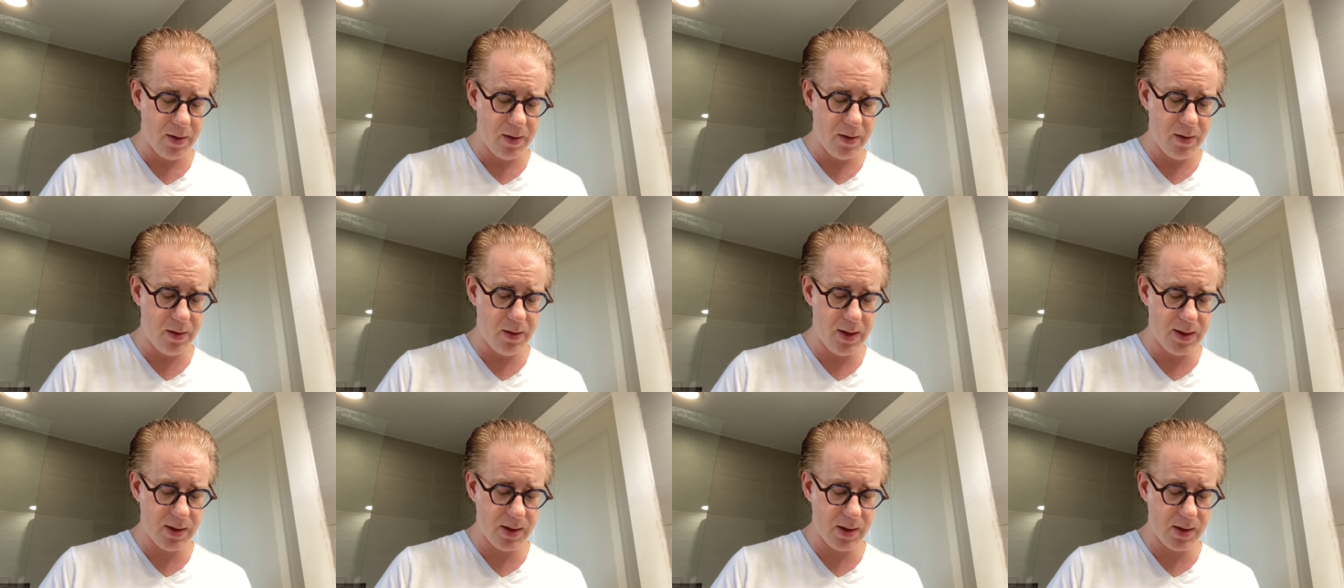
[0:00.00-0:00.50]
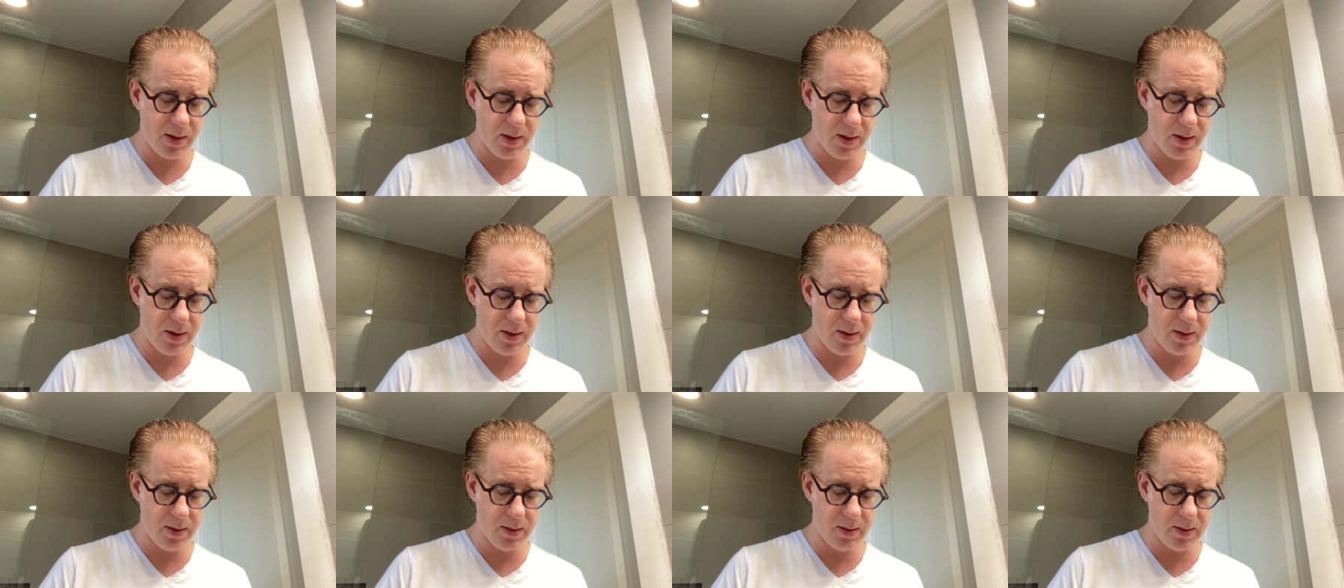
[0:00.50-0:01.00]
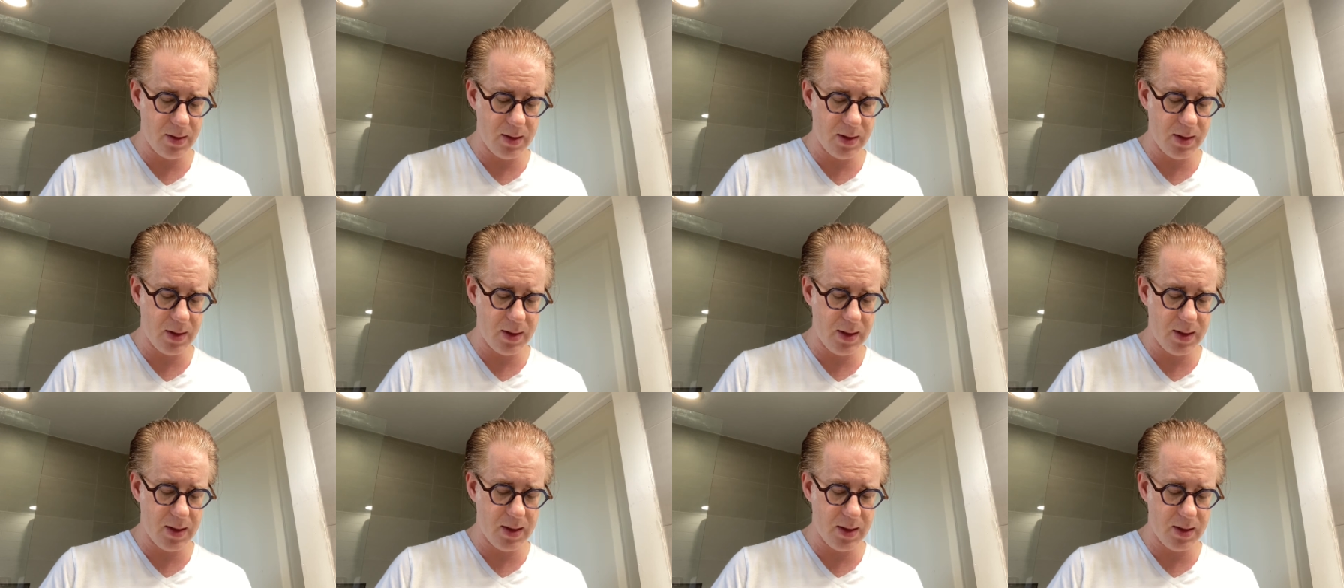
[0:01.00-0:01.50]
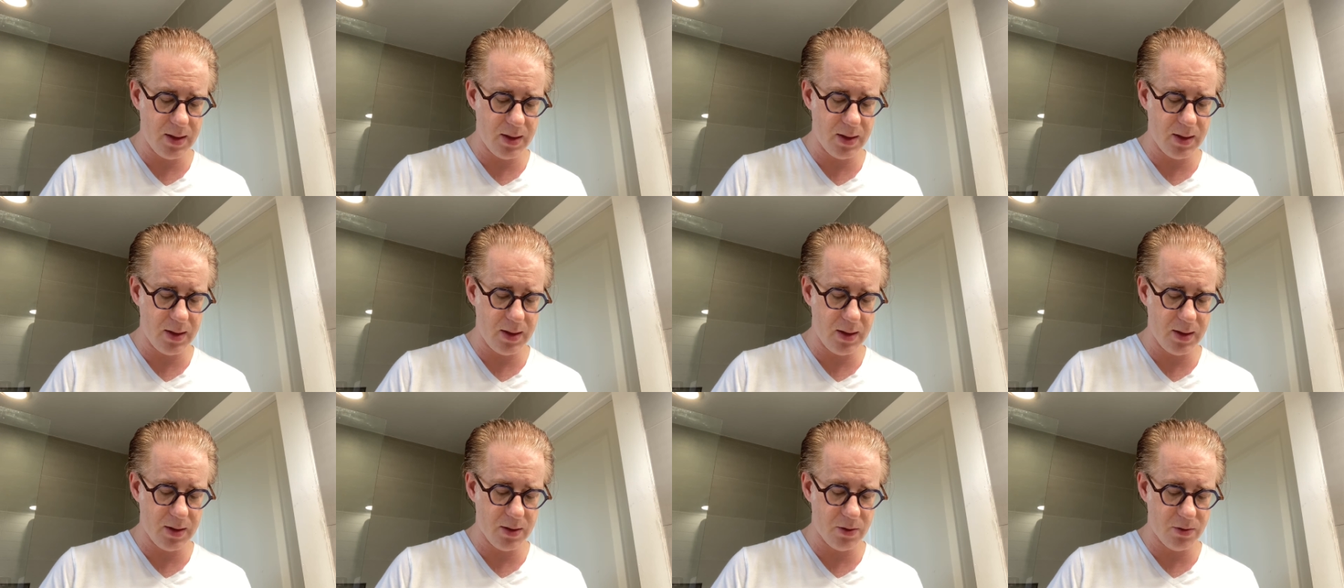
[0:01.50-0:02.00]
let's, uh, let's dig into
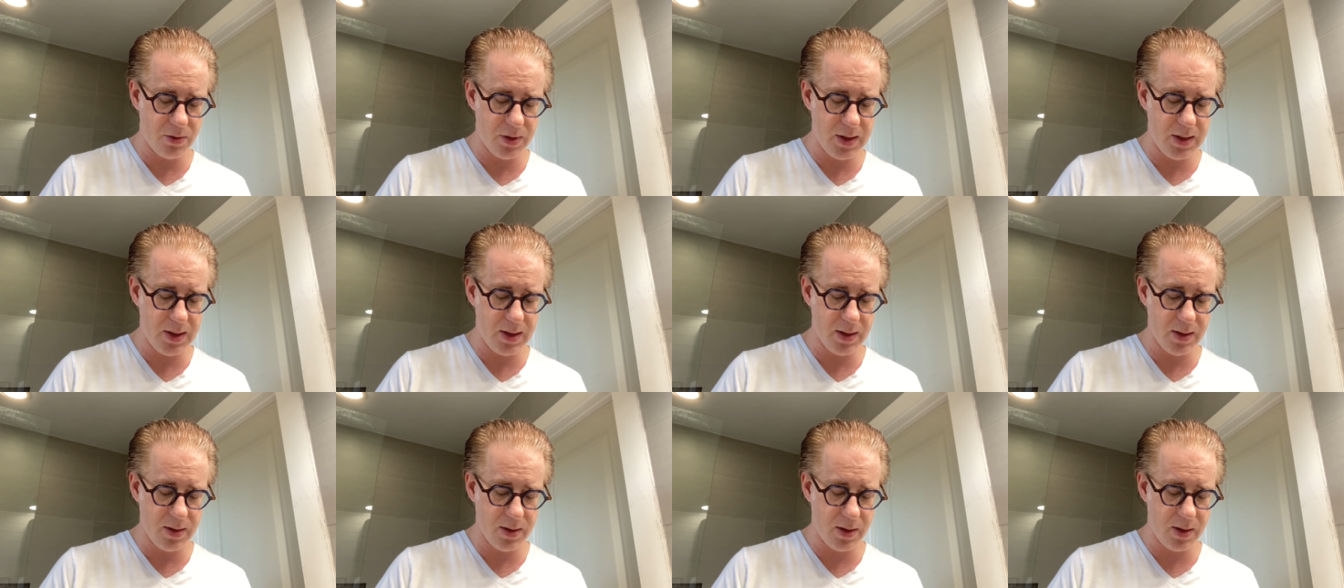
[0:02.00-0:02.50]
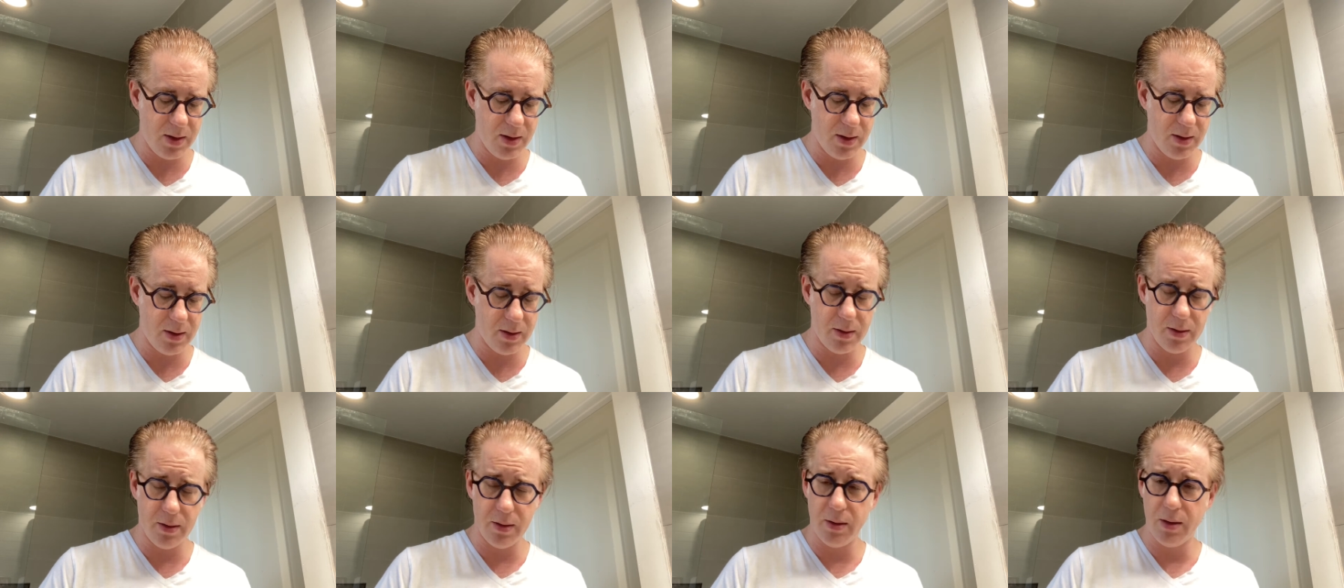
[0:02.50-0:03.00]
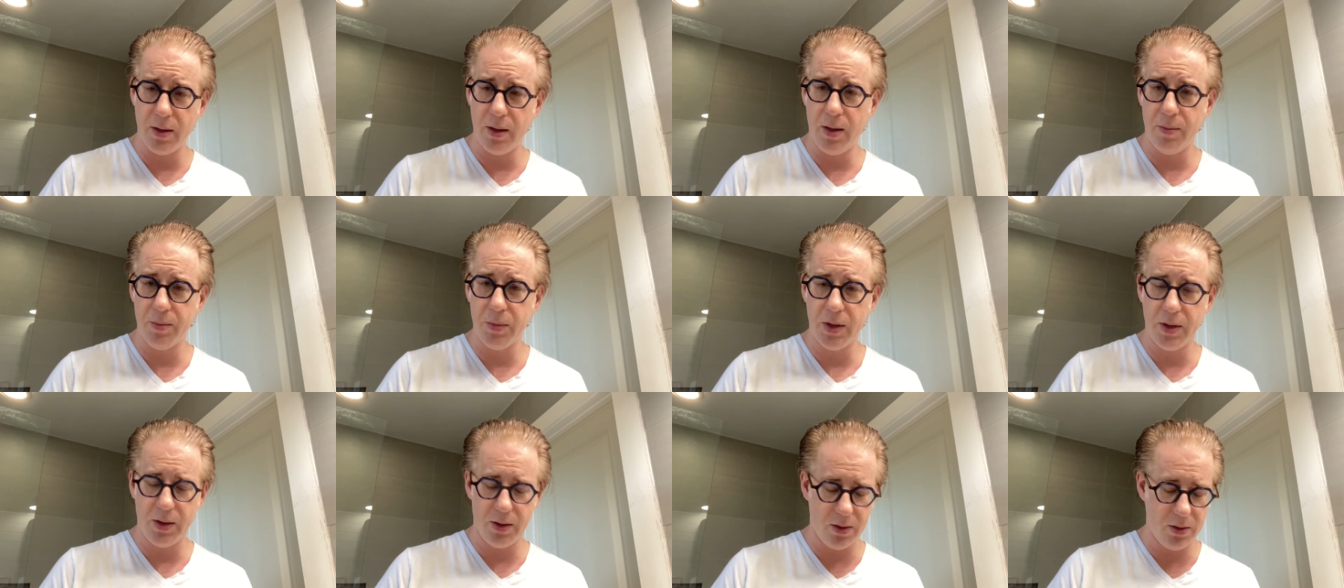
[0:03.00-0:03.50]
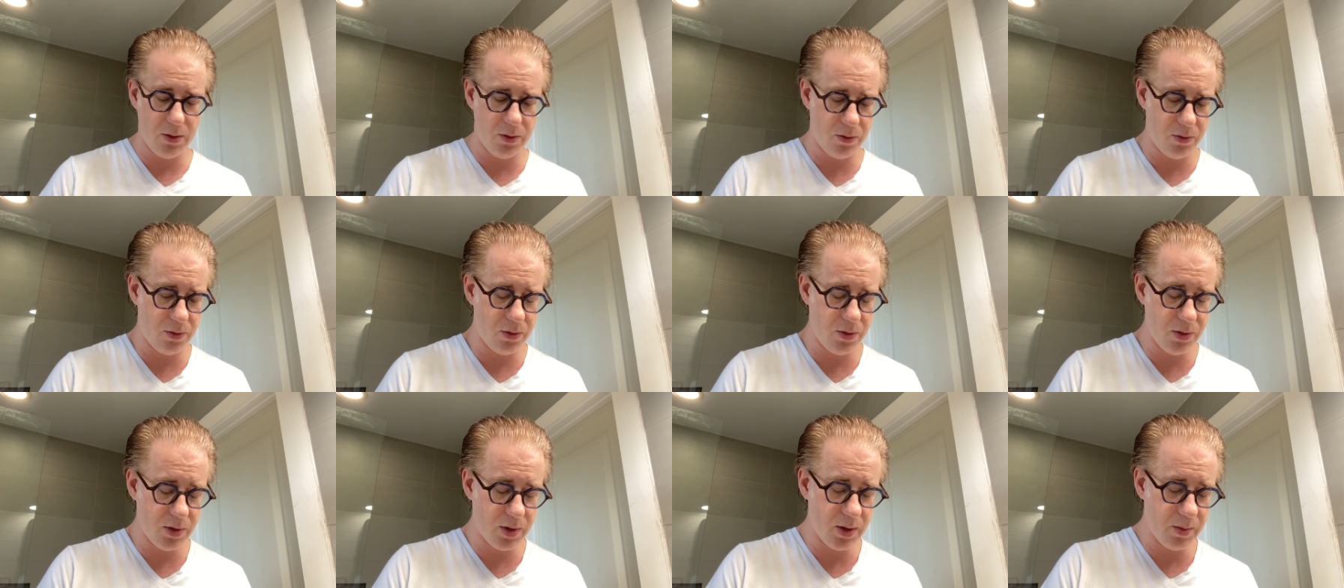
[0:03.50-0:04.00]
the ingredients here. I'm gonna go
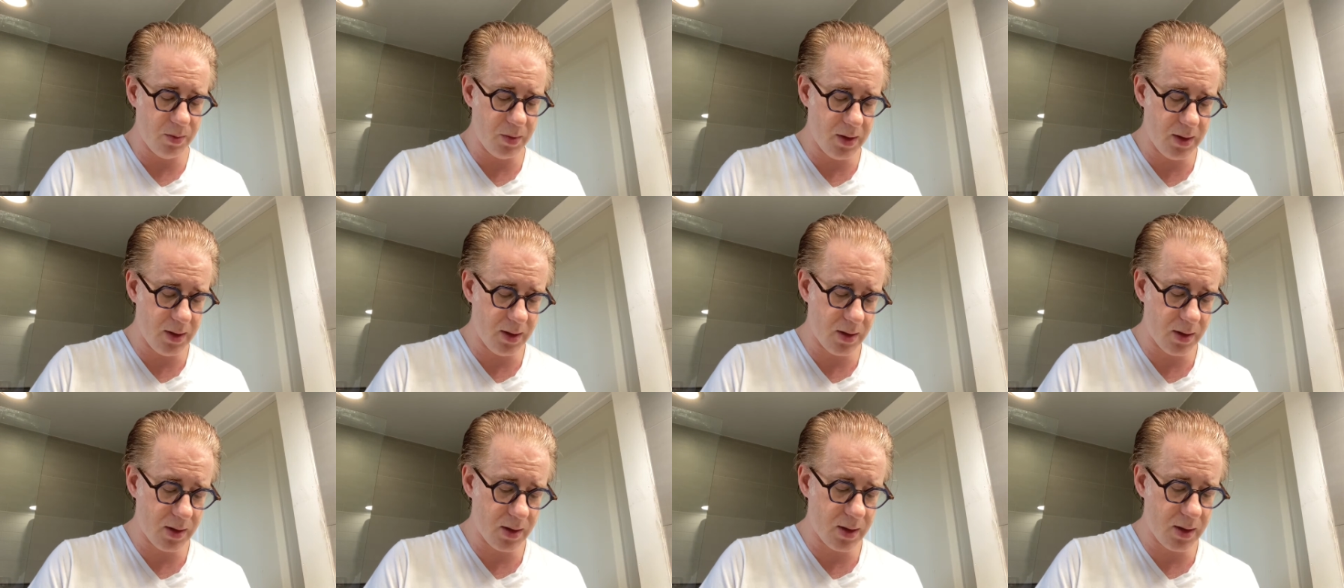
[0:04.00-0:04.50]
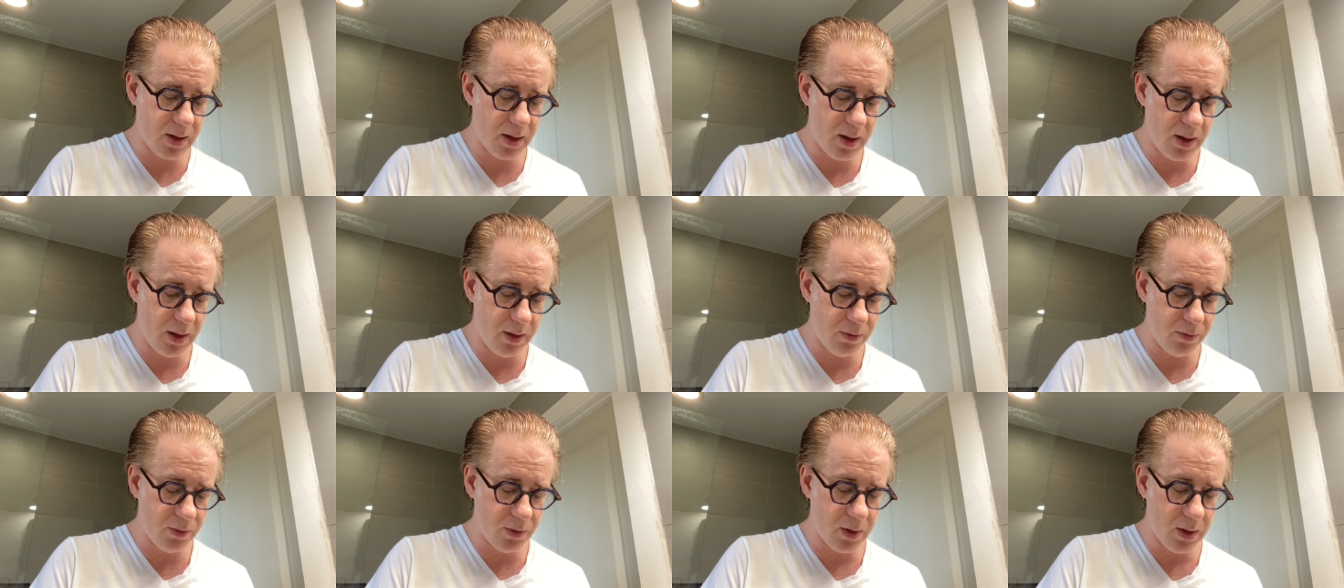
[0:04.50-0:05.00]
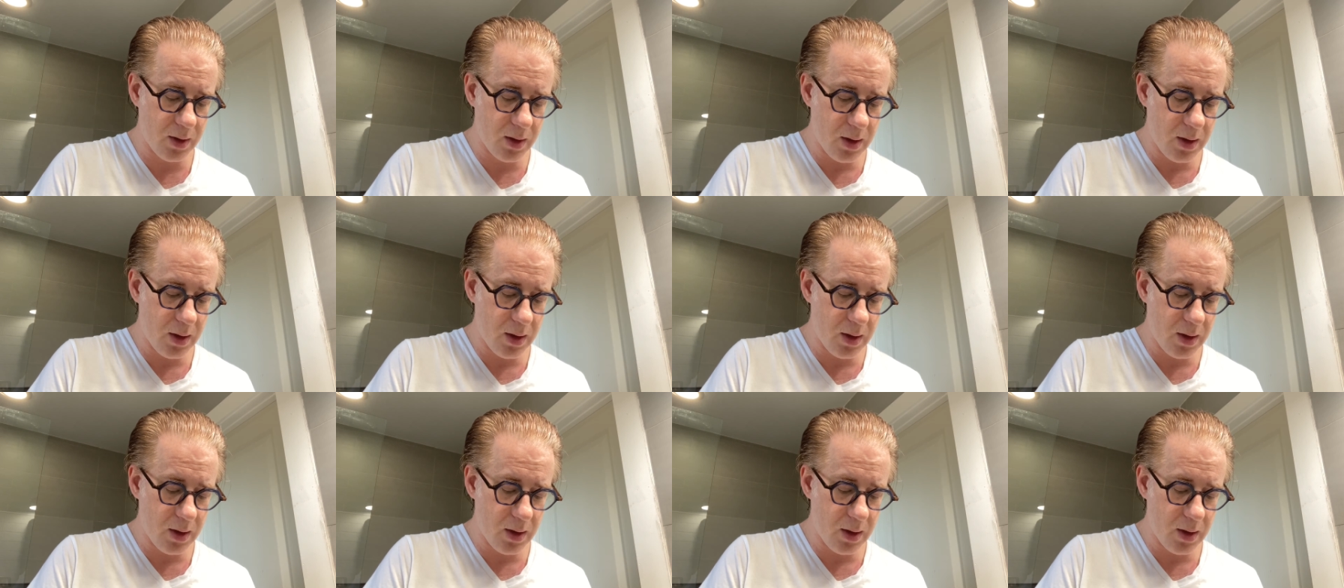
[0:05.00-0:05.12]
through some of this stuff.